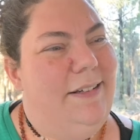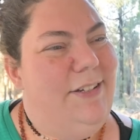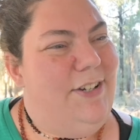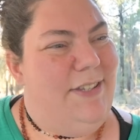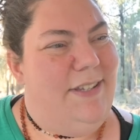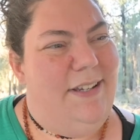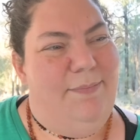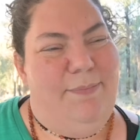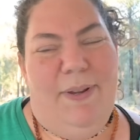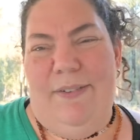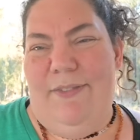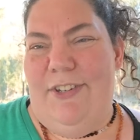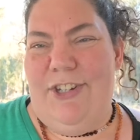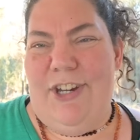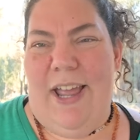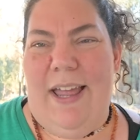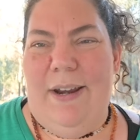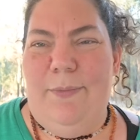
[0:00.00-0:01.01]
just a bit of a
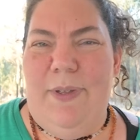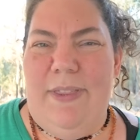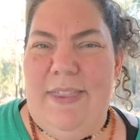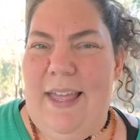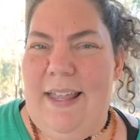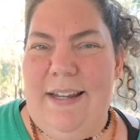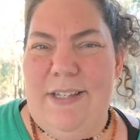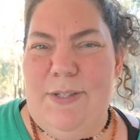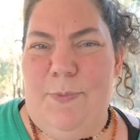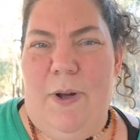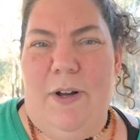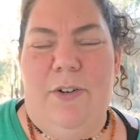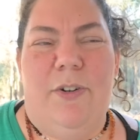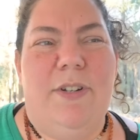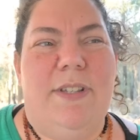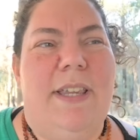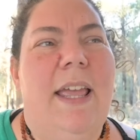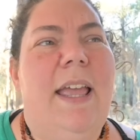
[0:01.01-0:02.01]
chat with that as well,
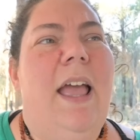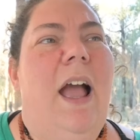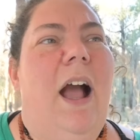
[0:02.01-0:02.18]
because